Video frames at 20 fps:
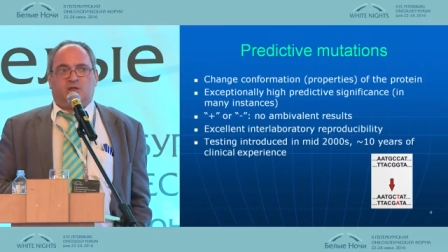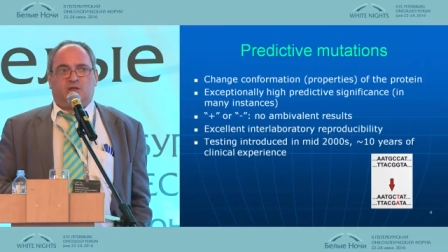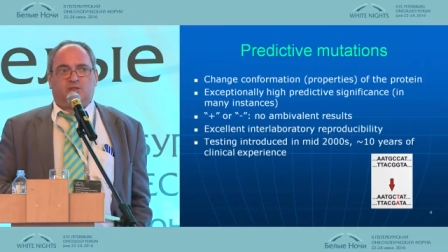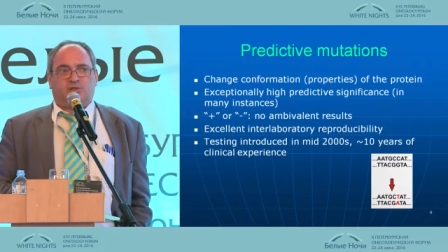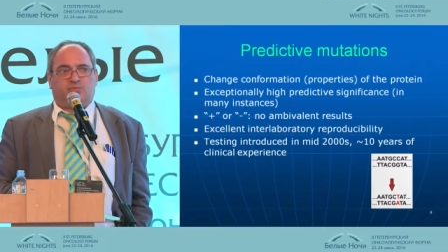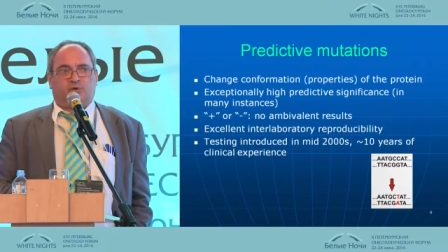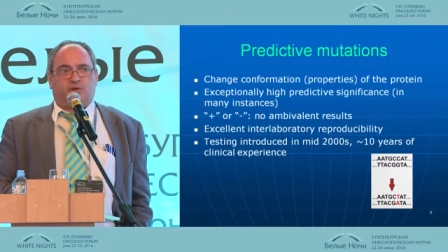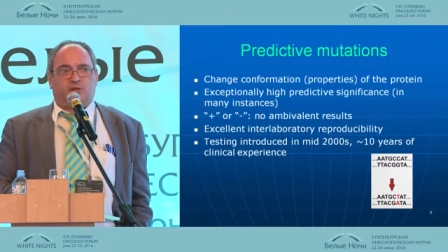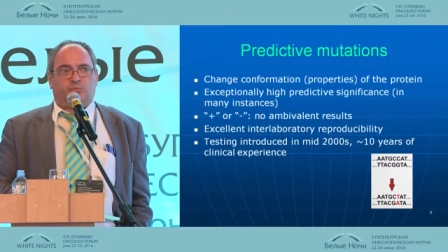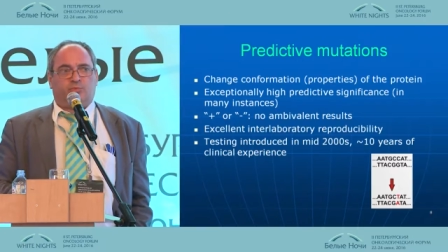
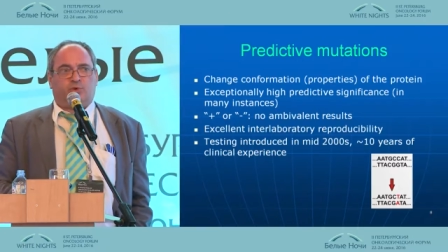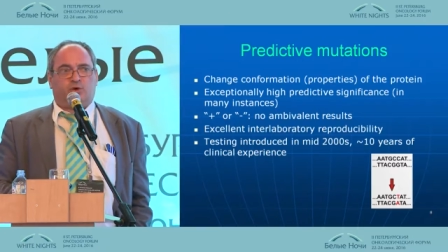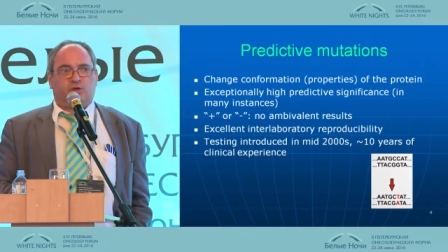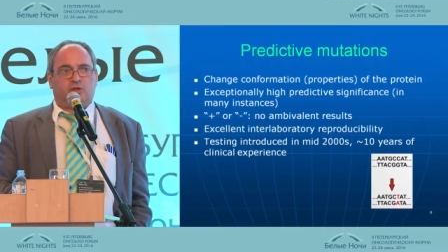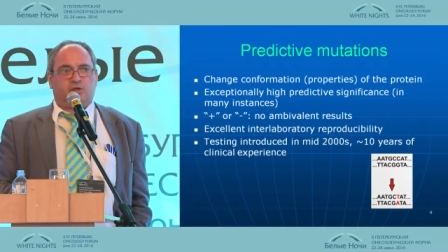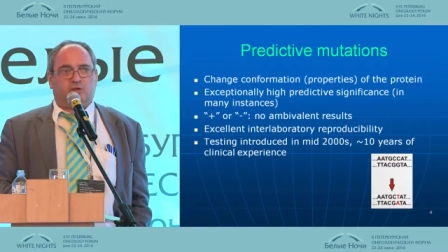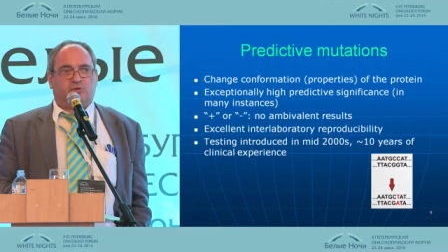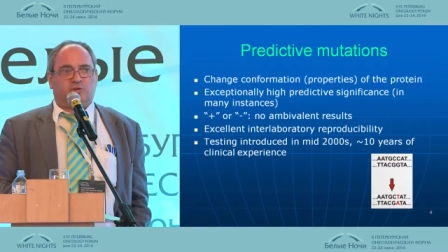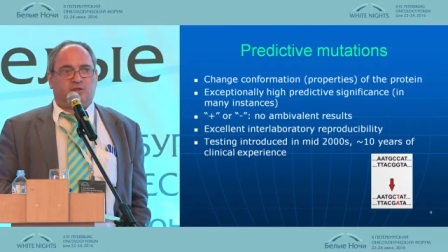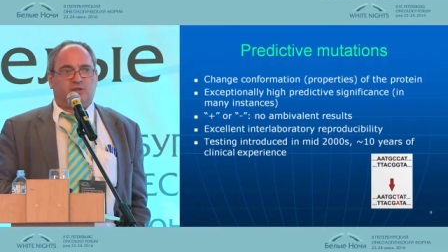least for
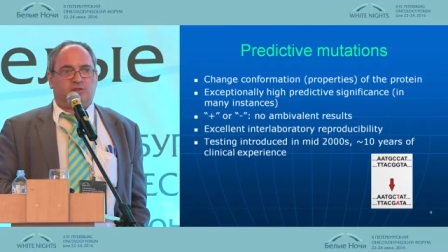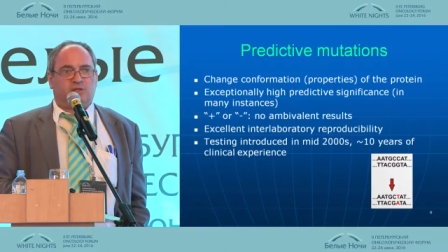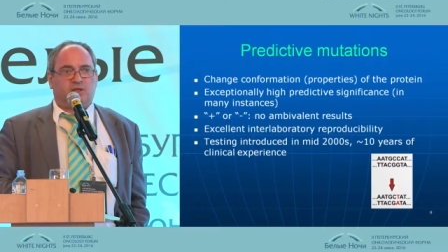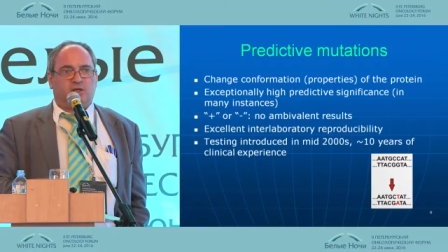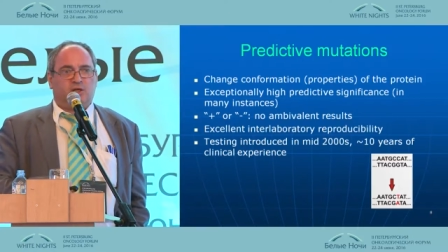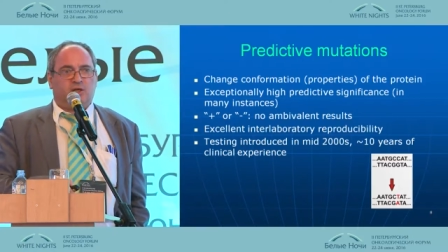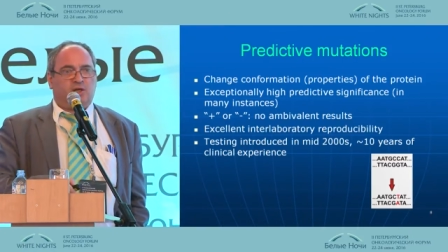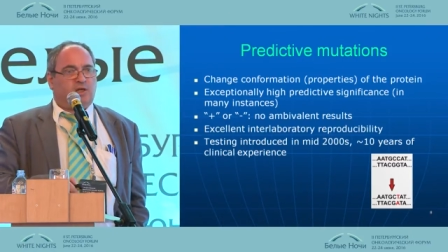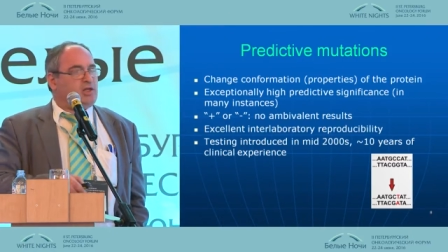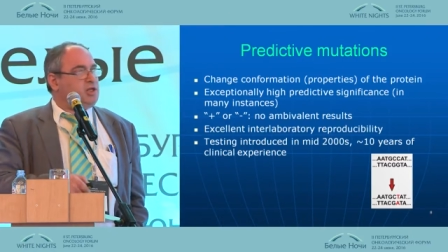laboratories,
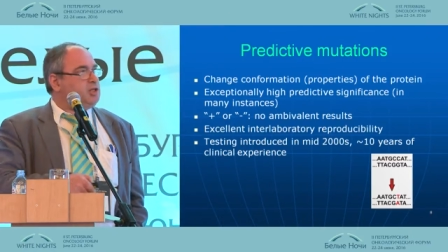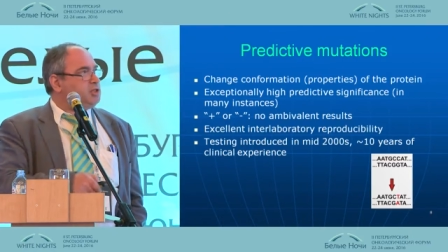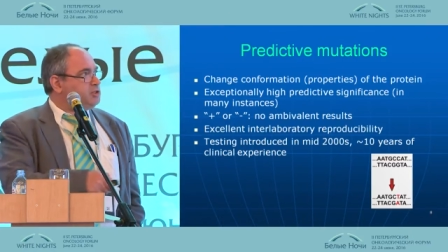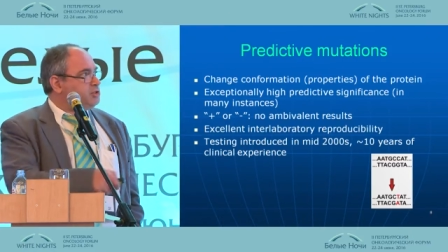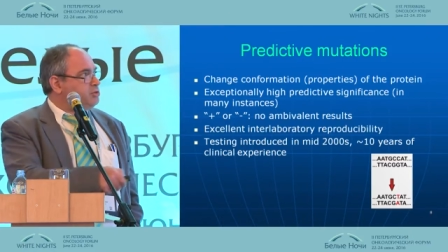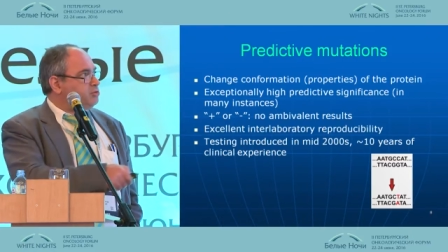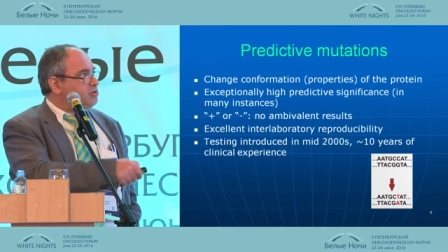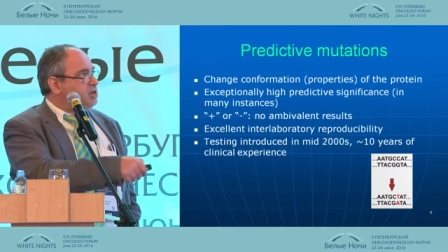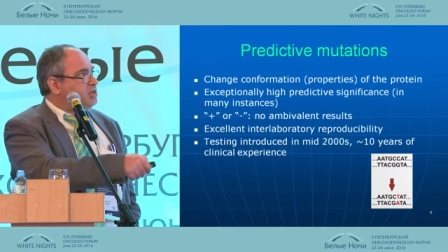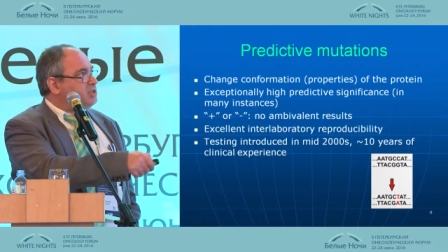is
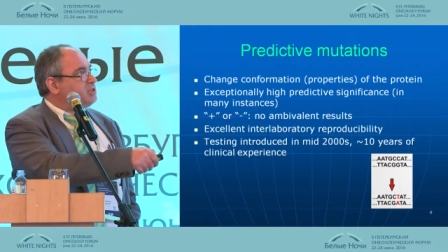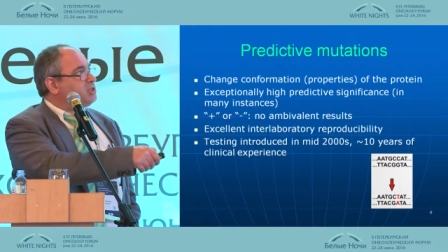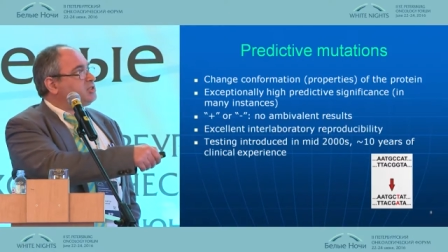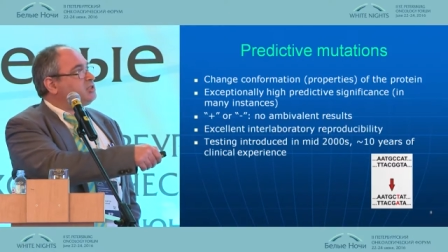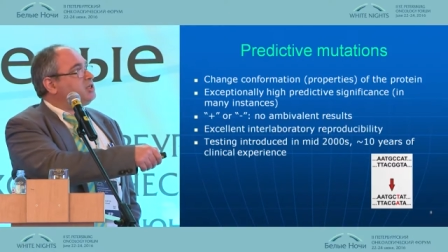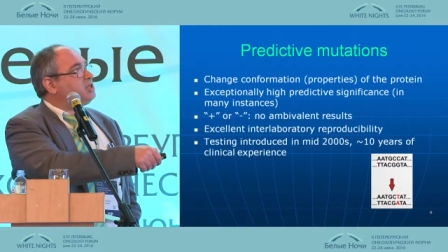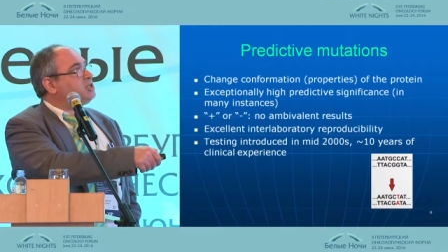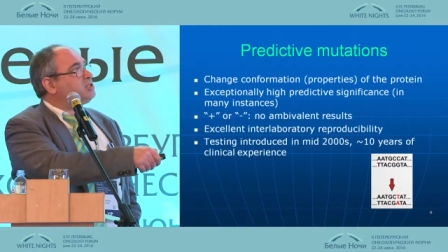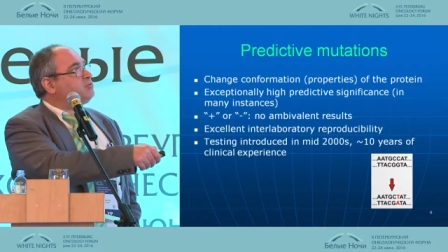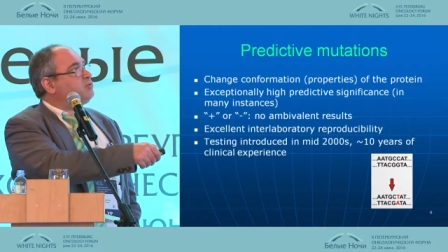to run the
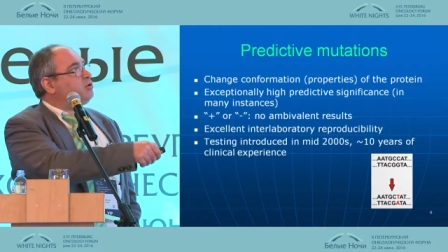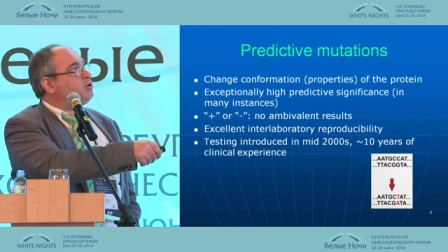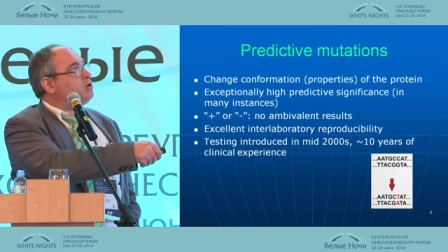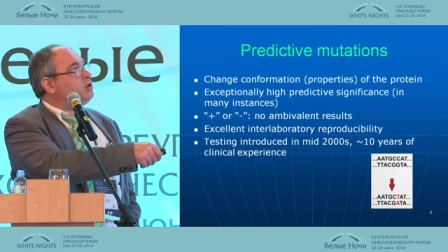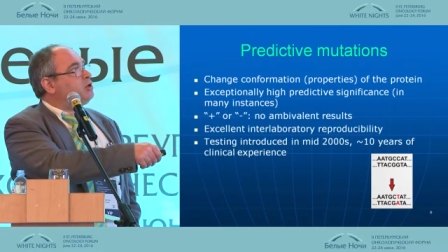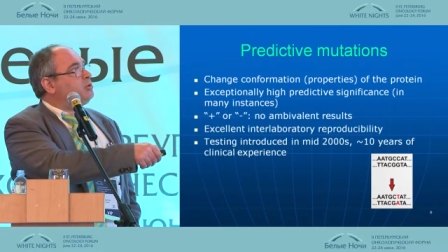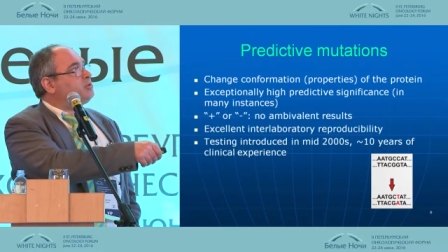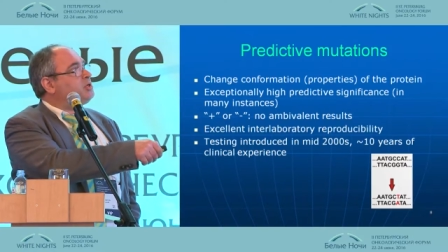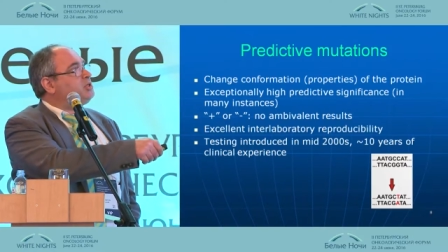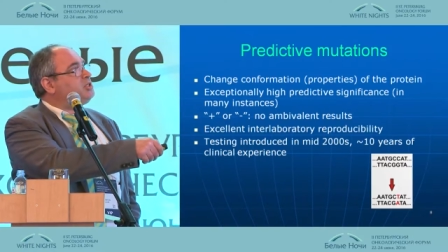test for
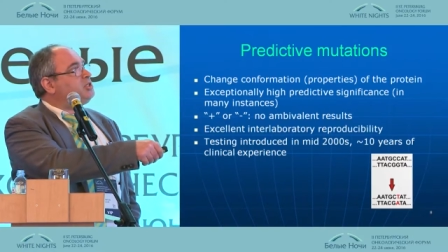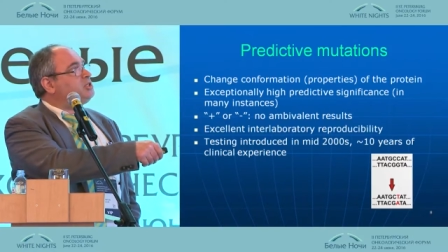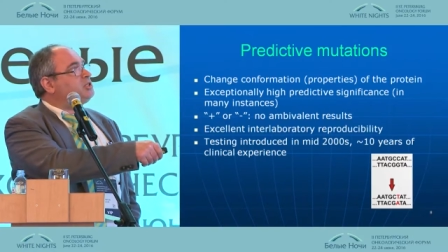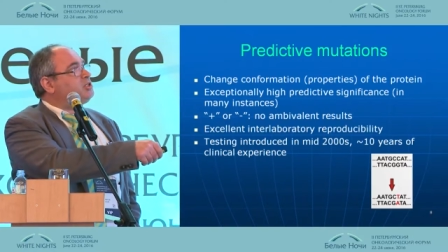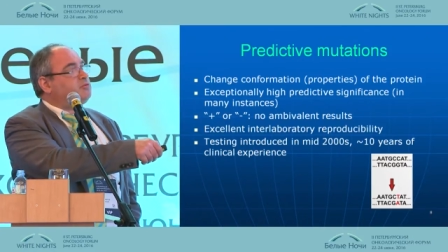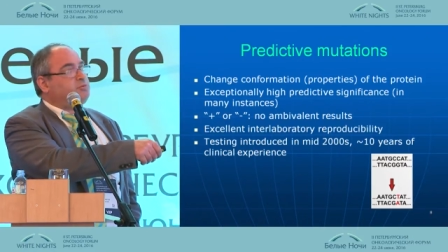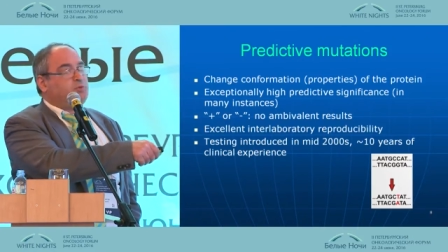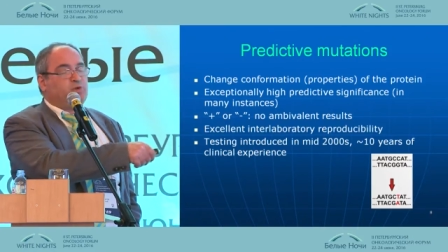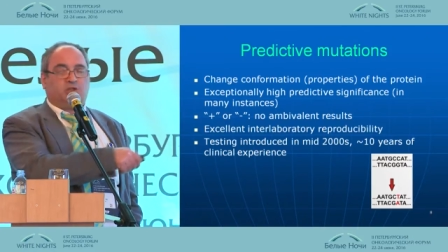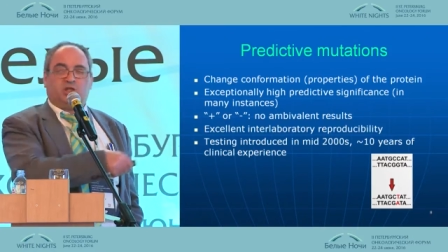
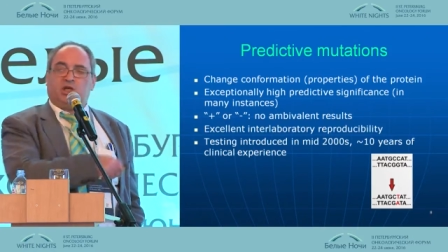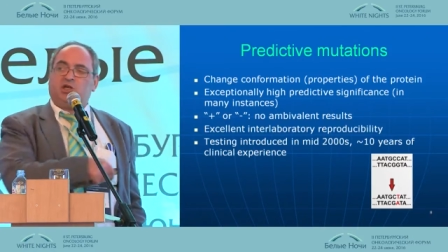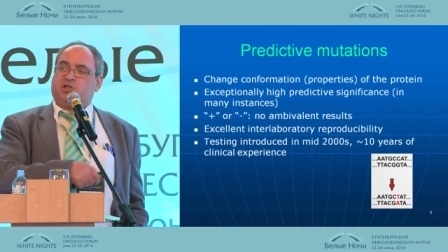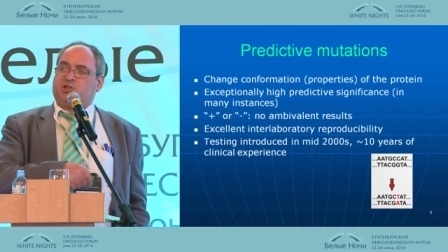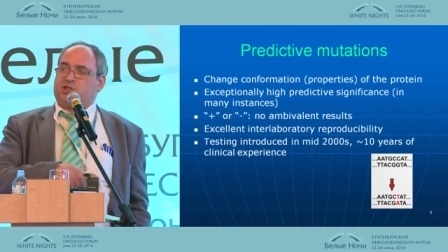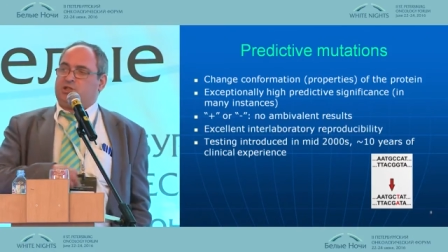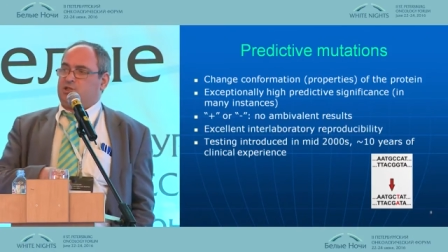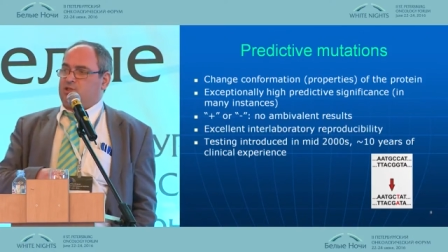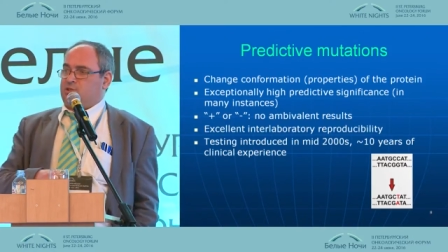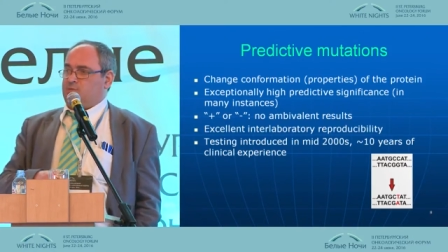predictive
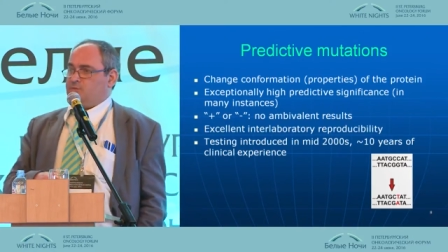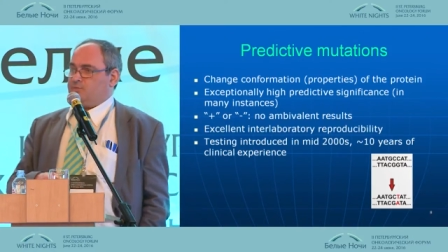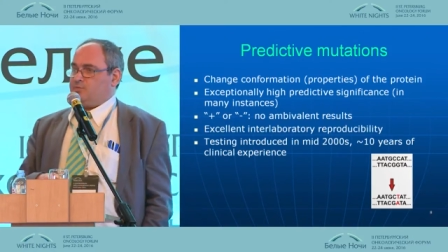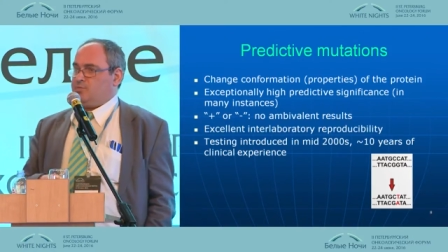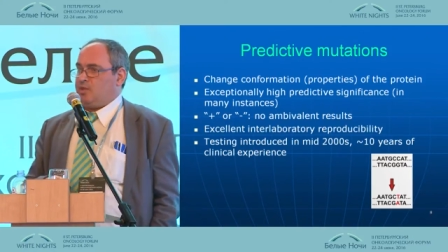mutations.